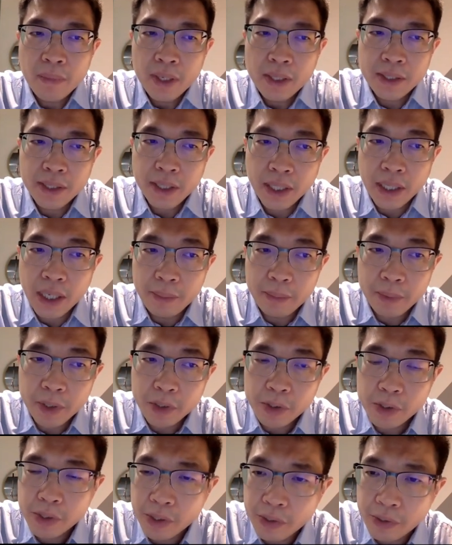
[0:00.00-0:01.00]
second
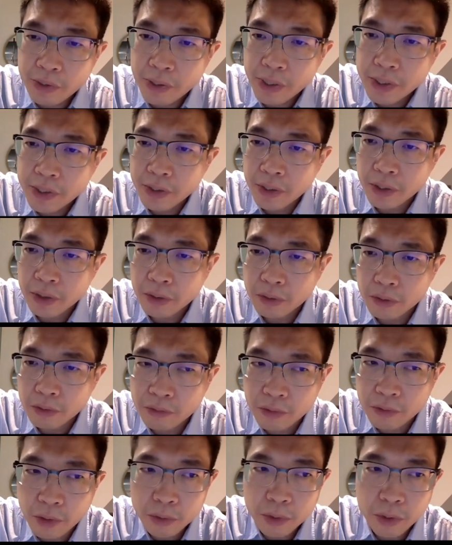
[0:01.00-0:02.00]
harmonic generation and two
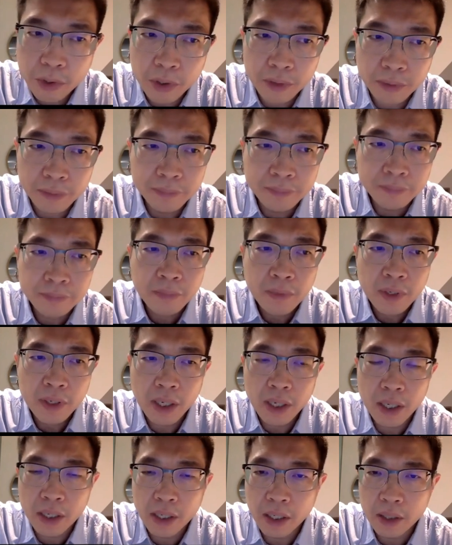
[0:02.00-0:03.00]
photon
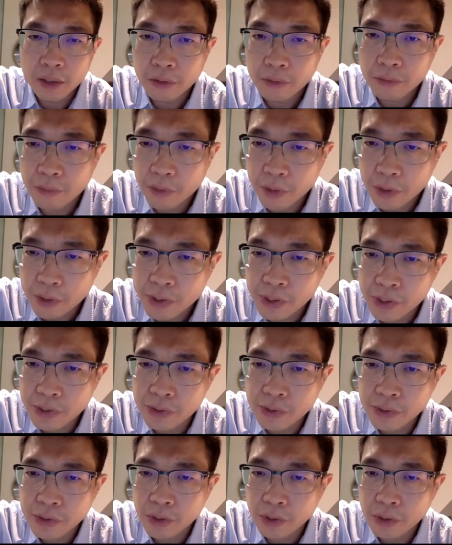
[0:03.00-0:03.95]
uh, autofluorescence.